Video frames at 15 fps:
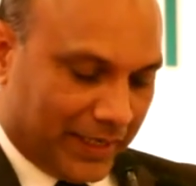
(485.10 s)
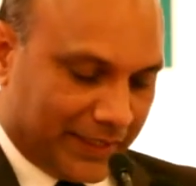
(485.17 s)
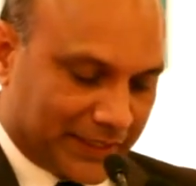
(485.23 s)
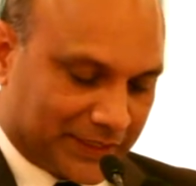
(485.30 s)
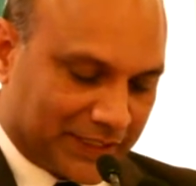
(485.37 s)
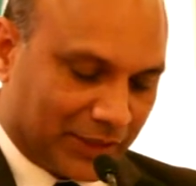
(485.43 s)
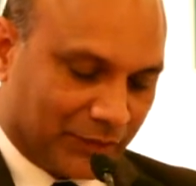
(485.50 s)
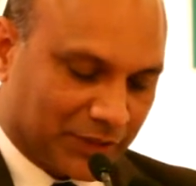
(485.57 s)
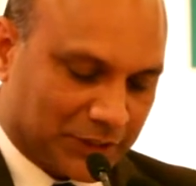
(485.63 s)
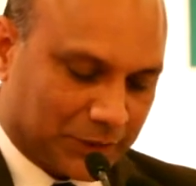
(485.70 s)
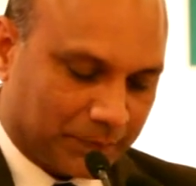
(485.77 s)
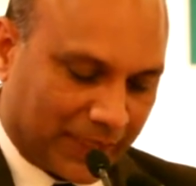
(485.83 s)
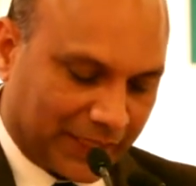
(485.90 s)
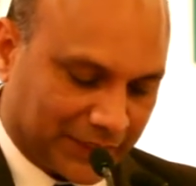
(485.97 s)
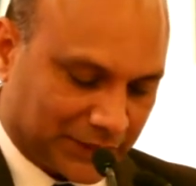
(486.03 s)

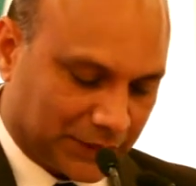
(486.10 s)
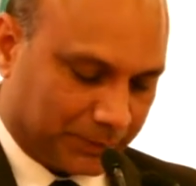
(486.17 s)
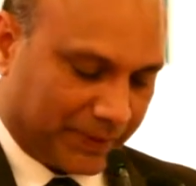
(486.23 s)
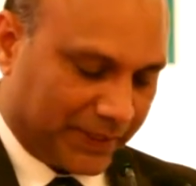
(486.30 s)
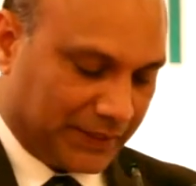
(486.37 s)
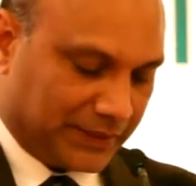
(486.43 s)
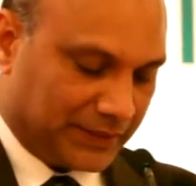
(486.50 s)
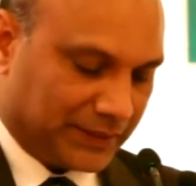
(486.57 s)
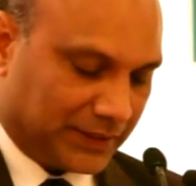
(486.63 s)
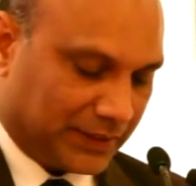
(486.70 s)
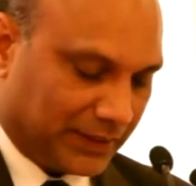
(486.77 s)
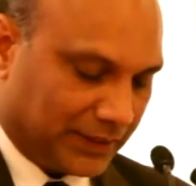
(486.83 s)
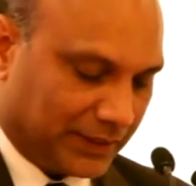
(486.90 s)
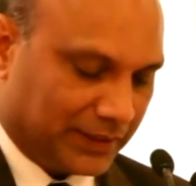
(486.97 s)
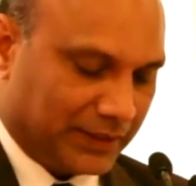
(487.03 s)
distinguished
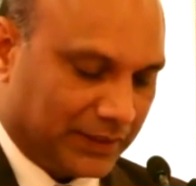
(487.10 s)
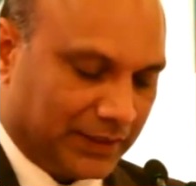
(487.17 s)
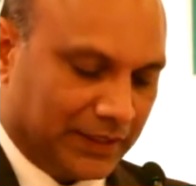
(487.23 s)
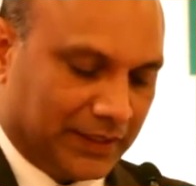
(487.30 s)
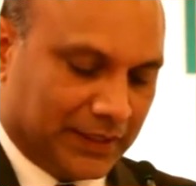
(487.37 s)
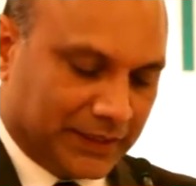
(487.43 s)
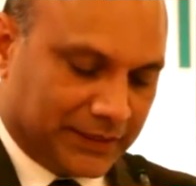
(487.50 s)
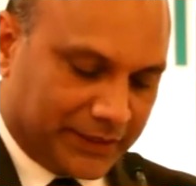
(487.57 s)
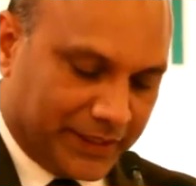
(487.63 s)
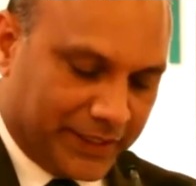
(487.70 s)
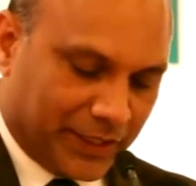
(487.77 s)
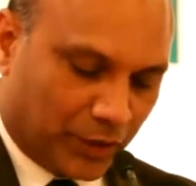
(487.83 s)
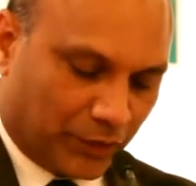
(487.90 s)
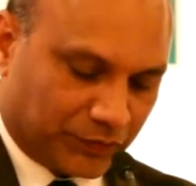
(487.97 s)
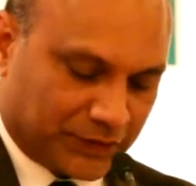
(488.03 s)
participants,
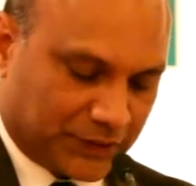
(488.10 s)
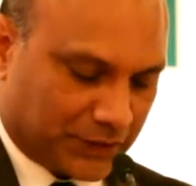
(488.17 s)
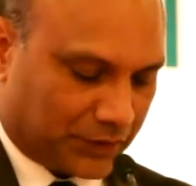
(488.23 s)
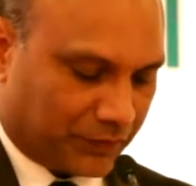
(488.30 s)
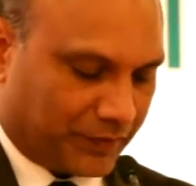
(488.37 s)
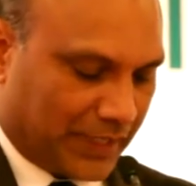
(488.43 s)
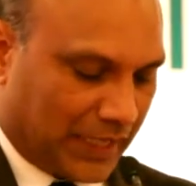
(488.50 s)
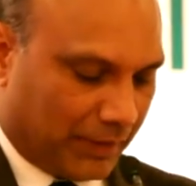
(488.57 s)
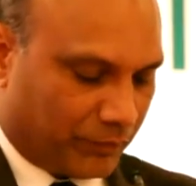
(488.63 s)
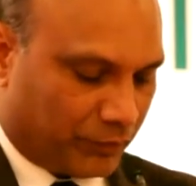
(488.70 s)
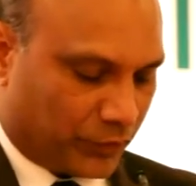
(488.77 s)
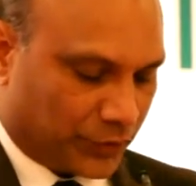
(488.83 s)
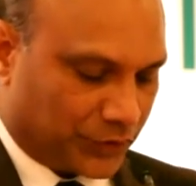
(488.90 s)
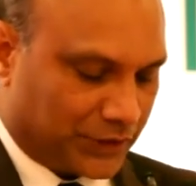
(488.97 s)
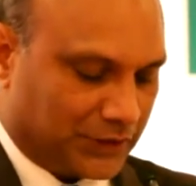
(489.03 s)
senior officers of the armed
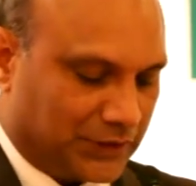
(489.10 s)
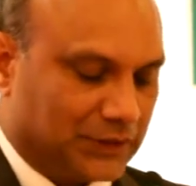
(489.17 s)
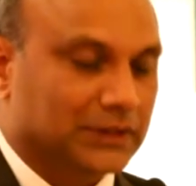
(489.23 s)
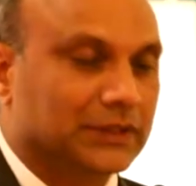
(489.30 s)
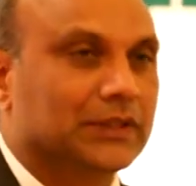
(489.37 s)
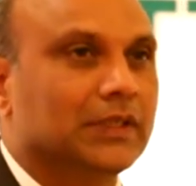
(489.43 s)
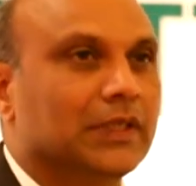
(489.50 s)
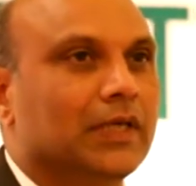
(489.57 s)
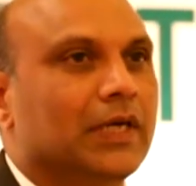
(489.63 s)
forces,